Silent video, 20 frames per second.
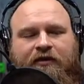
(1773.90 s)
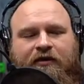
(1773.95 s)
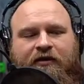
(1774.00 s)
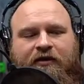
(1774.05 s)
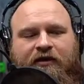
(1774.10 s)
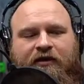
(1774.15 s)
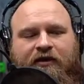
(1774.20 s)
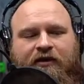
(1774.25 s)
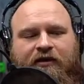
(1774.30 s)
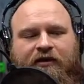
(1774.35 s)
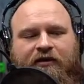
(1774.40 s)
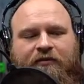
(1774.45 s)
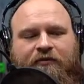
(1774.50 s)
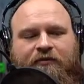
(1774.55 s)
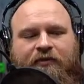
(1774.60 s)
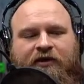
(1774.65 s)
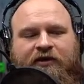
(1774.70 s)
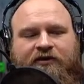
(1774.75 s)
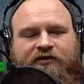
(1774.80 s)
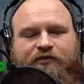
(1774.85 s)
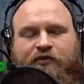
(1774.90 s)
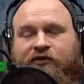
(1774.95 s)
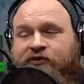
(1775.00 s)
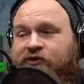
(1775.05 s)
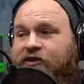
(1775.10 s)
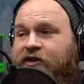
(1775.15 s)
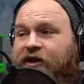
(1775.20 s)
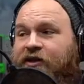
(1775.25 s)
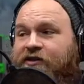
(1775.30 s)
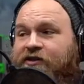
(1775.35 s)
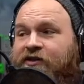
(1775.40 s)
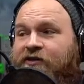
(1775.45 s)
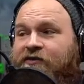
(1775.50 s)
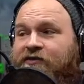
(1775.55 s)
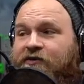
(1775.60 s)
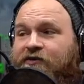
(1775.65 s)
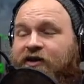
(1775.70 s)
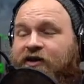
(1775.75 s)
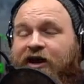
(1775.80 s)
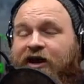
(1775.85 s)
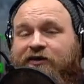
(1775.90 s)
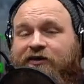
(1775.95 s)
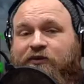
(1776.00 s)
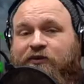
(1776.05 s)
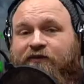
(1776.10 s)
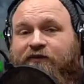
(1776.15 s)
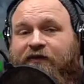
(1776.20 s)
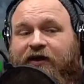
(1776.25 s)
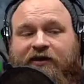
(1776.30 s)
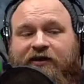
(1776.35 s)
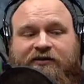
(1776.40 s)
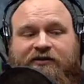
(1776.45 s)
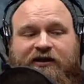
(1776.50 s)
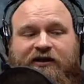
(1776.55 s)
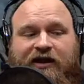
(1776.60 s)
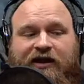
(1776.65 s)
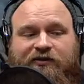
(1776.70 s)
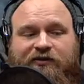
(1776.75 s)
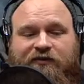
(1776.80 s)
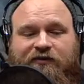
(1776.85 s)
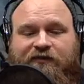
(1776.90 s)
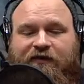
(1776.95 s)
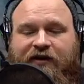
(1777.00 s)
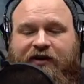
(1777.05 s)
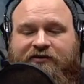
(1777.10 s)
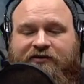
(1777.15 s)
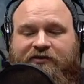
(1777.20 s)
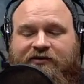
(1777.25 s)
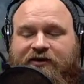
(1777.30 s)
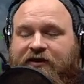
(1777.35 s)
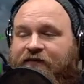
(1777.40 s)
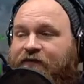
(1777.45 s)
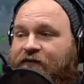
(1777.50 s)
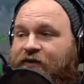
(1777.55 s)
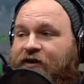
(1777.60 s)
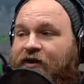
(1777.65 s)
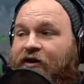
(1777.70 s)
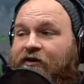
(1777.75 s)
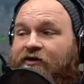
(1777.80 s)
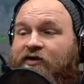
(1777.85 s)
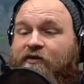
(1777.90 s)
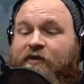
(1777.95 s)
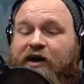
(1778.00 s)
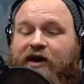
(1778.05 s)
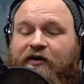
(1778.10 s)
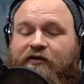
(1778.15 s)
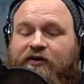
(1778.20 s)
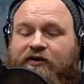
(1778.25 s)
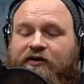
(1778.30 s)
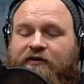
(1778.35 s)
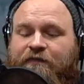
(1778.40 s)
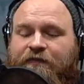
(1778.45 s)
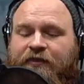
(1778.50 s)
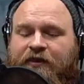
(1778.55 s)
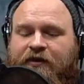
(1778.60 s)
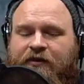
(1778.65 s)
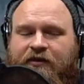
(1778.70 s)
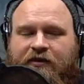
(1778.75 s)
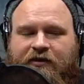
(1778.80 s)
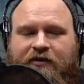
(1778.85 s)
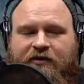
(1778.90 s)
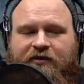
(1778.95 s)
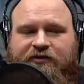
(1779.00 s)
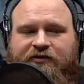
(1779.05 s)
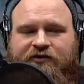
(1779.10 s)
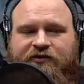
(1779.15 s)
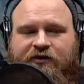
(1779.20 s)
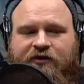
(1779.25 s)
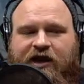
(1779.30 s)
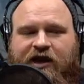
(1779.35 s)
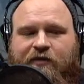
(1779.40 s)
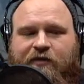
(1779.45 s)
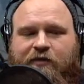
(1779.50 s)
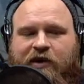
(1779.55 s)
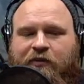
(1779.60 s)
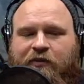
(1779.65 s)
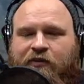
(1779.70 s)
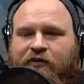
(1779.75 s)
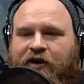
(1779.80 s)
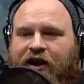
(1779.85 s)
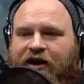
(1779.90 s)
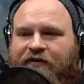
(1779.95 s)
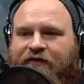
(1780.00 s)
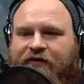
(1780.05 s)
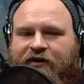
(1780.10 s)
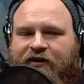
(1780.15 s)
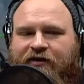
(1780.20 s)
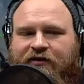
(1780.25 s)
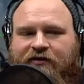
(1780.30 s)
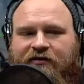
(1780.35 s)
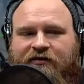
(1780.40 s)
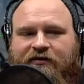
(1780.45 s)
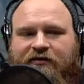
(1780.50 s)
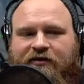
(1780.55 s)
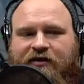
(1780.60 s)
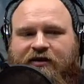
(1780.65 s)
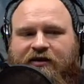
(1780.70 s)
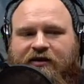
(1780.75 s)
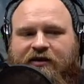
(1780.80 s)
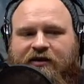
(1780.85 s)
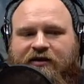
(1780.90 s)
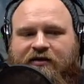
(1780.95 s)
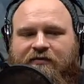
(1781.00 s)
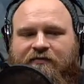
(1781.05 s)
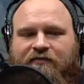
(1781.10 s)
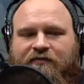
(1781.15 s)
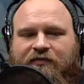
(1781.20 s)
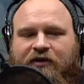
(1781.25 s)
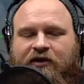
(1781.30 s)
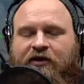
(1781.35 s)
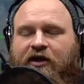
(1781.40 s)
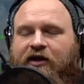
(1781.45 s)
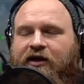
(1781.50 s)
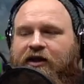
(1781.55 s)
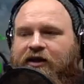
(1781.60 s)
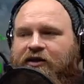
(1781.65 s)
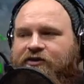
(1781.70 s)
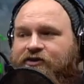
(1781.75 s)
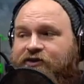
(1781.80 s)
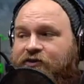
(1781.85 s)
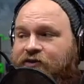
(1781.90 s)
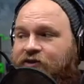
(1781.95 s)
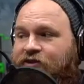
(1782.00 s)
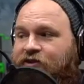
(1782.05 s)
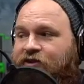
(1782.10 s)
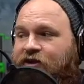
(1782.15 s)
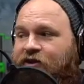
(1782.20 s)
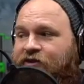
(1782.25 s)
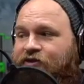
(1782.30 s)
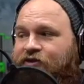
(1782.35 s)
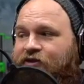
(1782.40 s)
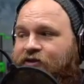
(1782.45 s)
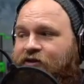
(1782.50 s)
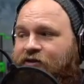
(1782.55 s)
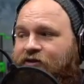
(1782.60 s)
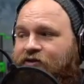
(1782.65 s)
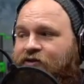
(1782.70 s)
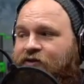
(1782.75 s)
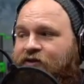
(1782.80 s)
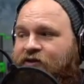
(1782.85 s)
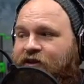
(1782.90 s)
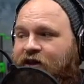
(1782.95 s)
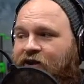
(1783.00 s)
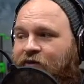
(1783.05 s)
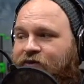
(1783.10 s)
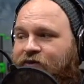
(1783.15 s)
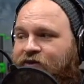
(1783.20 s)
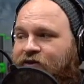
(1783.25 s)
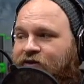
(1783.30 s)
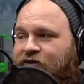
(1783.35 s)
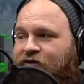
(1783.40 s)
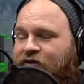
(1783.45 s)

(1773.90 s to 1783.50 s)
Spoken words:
because Prusa likes to use those Noctua fans, and Noctua fans are definitely underpowered. So a lot of people are having clogging issues and such. So this helps.